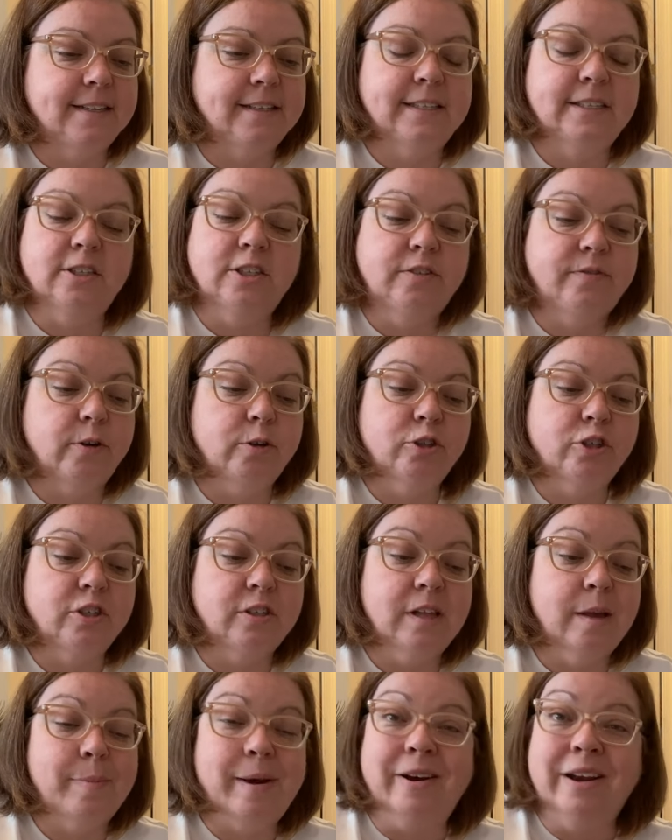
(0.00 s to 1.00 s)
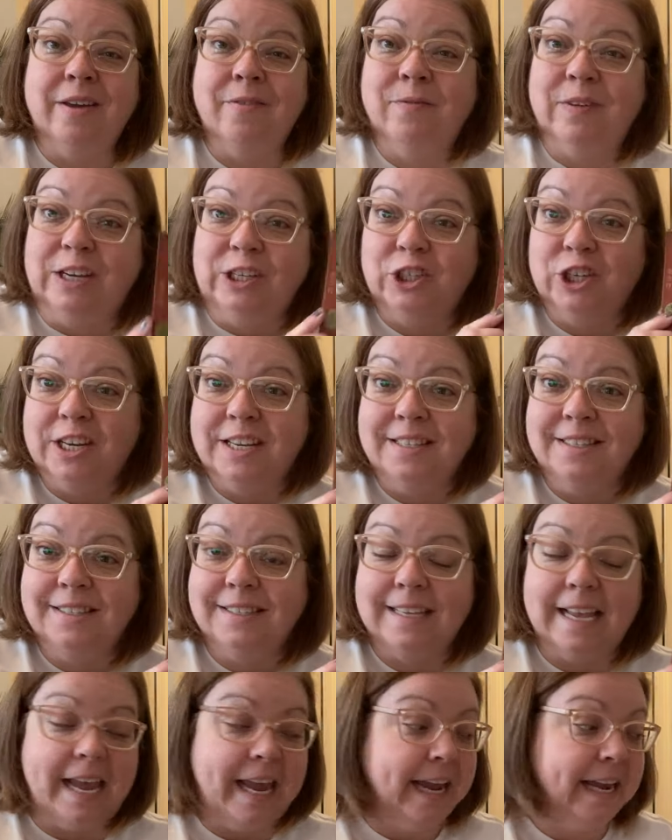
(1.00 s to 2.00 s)
a little devotional about
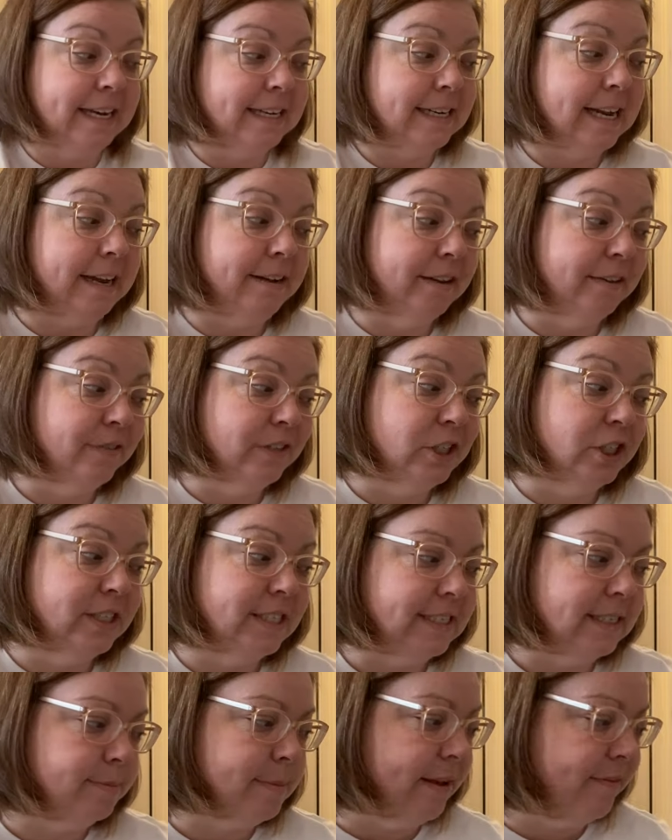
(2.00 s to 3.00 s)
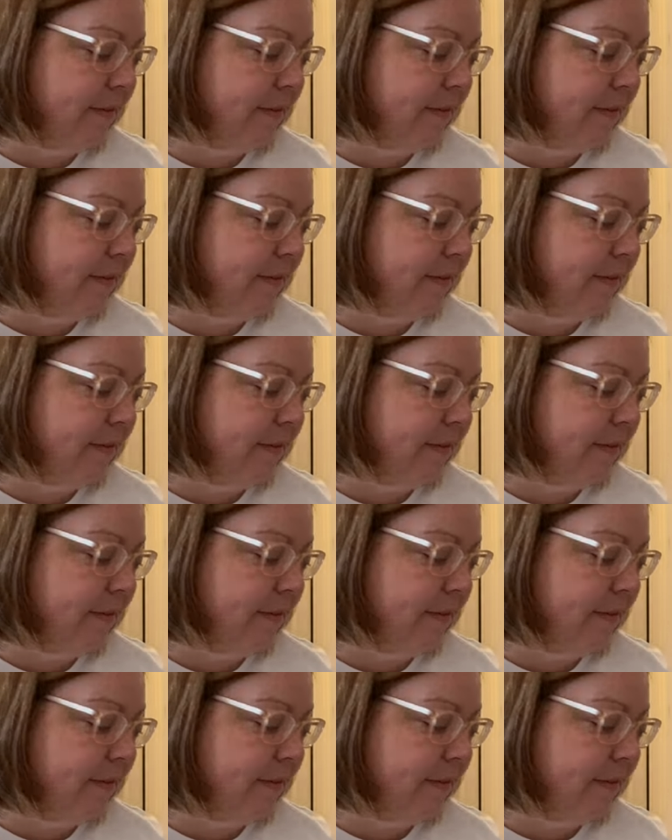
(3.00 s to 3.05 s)
Ephesians, and Ephesians is my